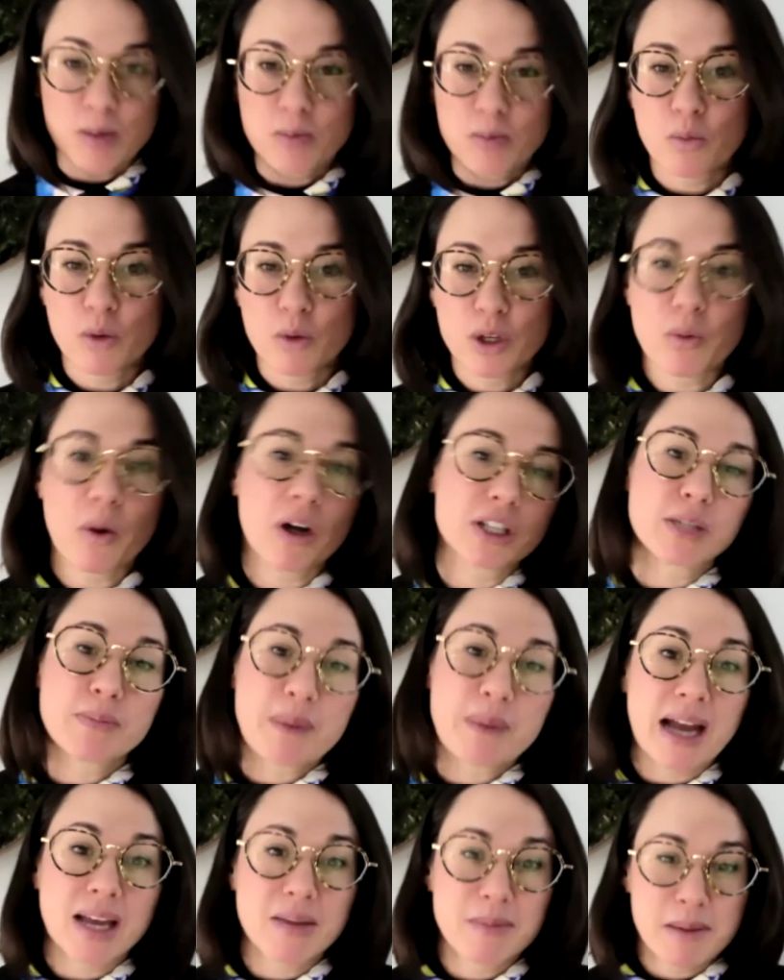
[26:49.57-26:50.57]
When you watch it
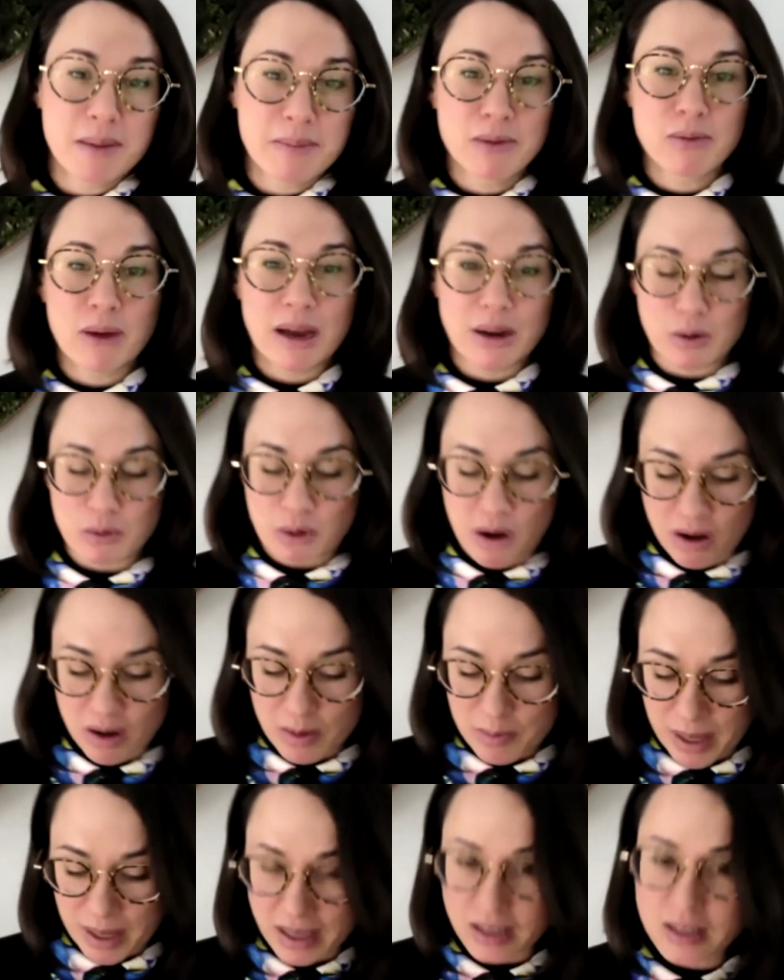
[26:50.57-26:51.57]
back, it may be right or wrong,
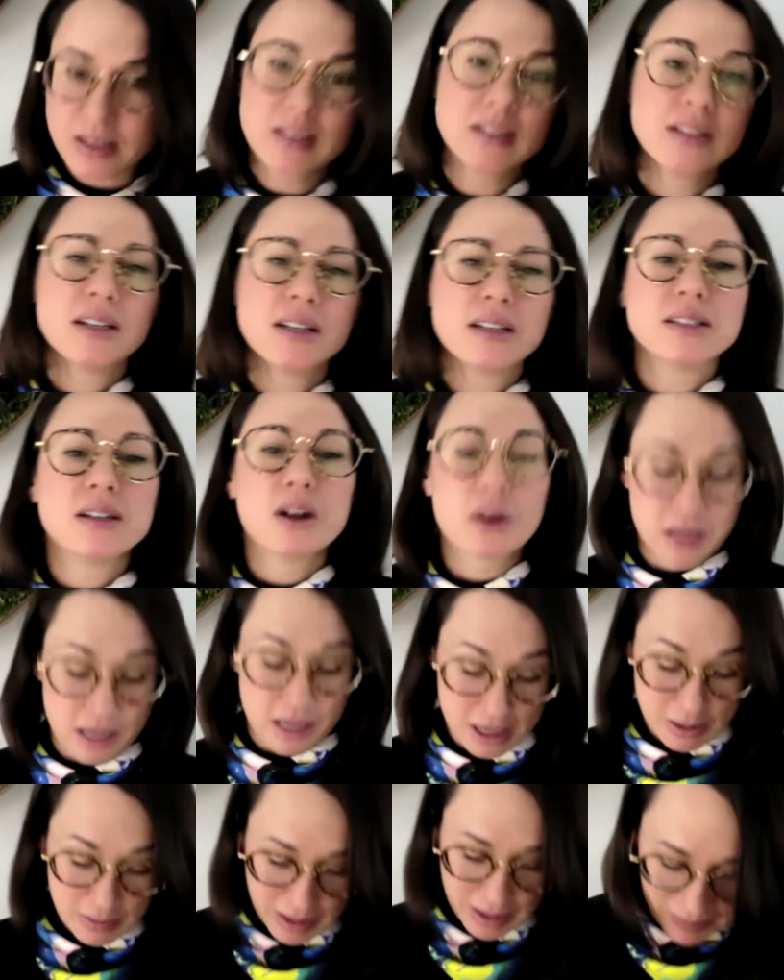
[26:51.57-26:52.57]
but okay,
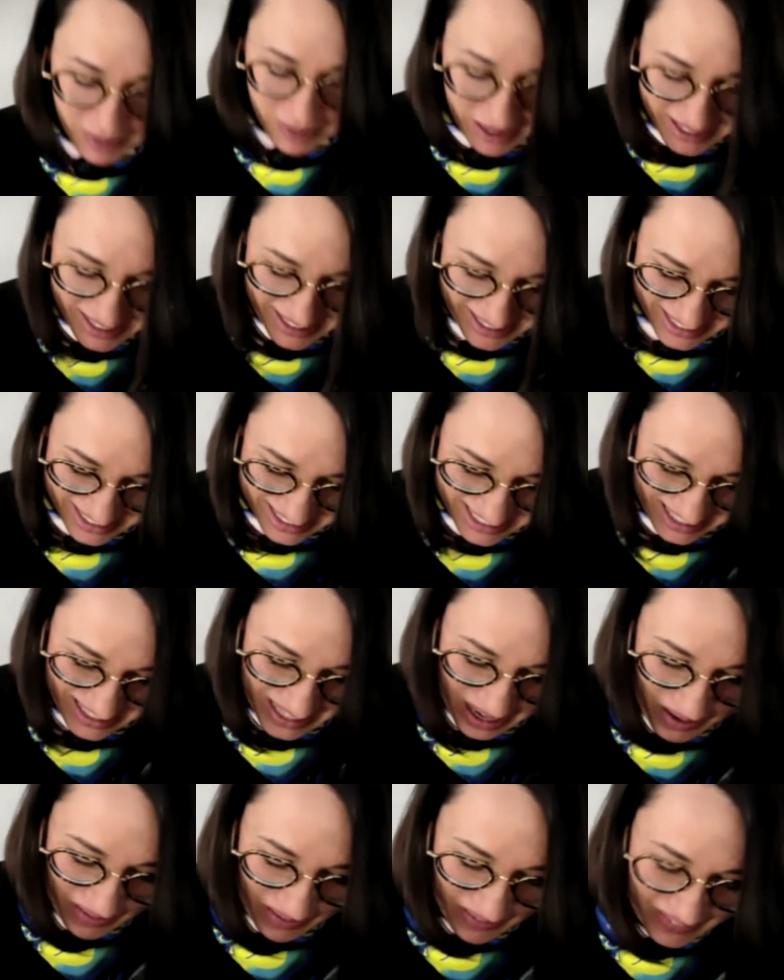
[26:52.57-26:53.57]
here we go.
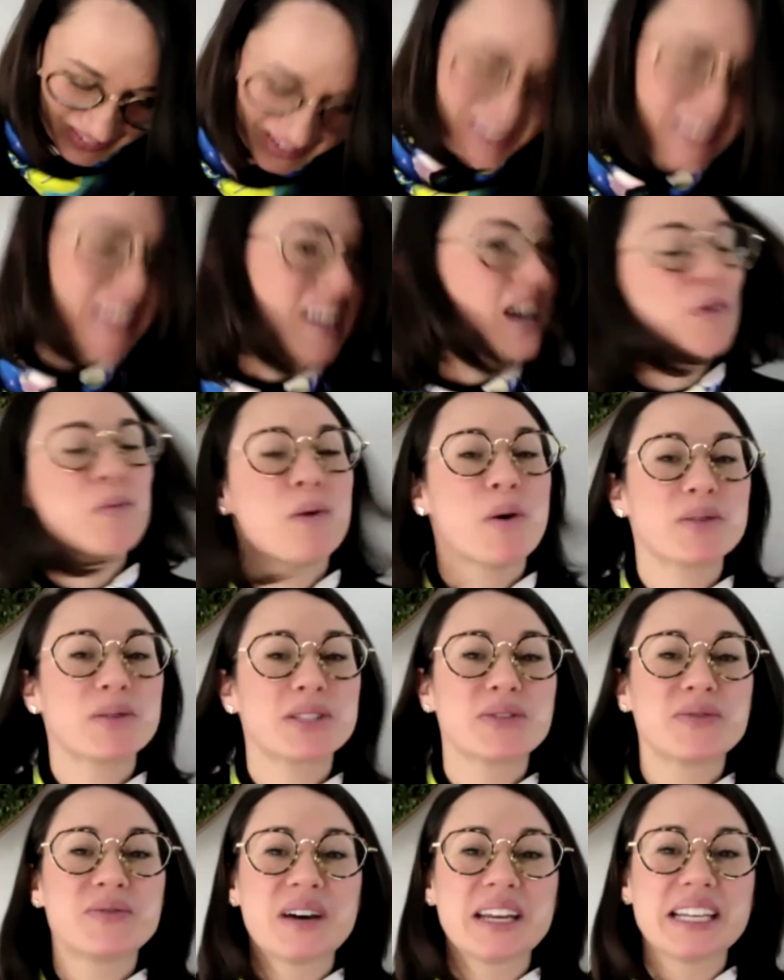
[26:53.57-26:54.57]
So, what was
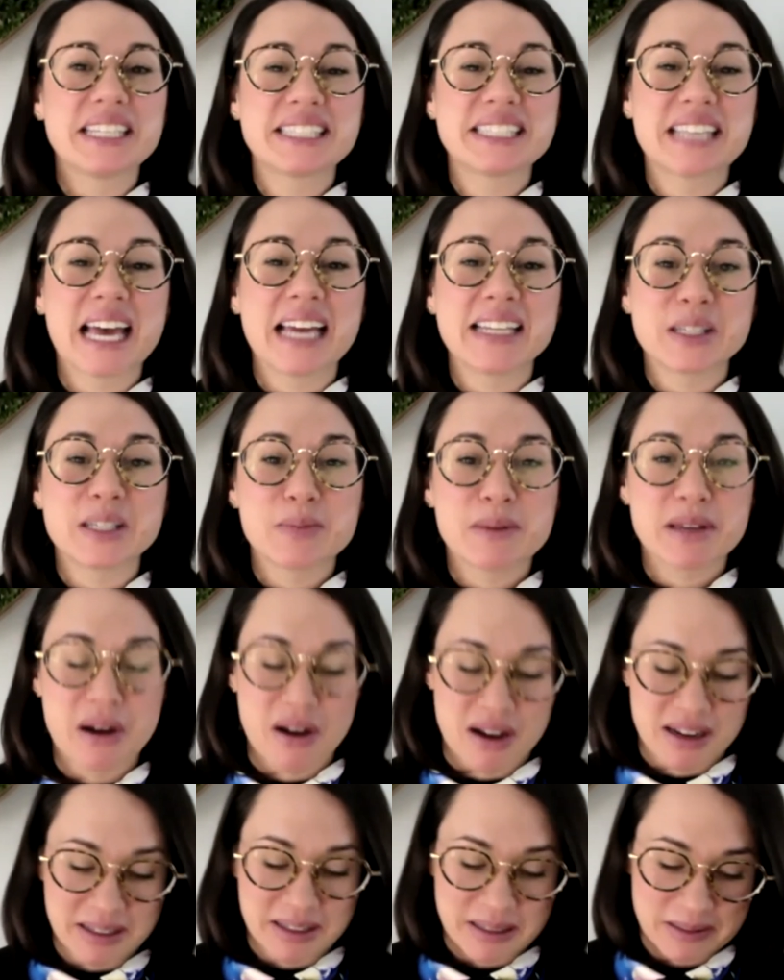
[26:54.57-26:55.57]
the funnest set to be
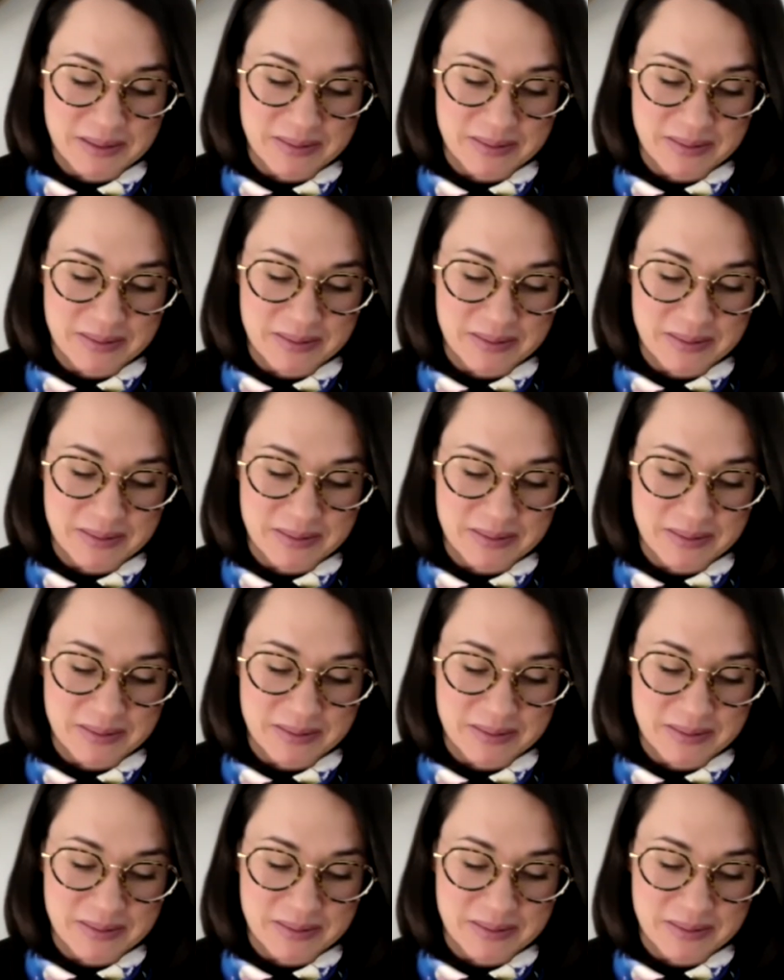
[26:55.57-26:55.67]
on?